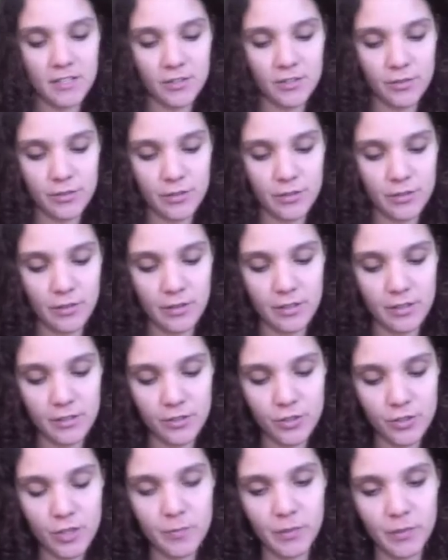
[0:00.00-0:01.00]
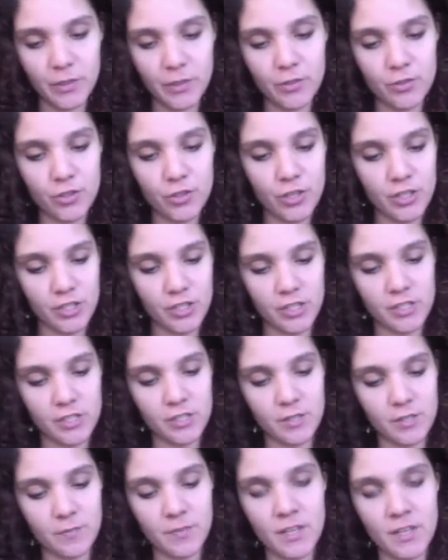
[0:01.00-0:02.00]
also extremely nutritious.
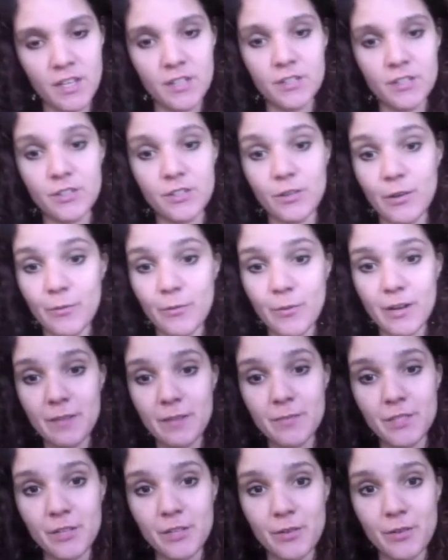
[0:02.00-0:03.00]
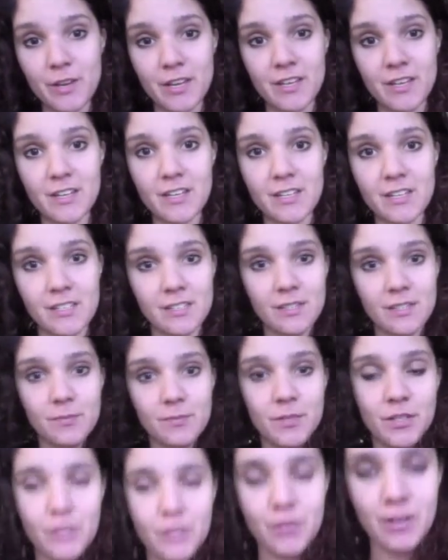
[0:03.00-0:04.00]
So what I'm doing is I'm going
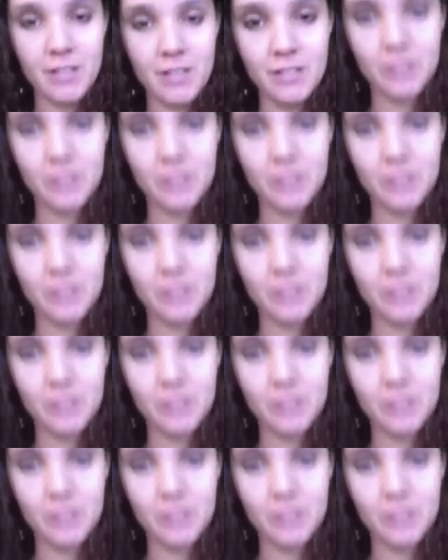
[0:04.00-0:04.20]
to go ahead and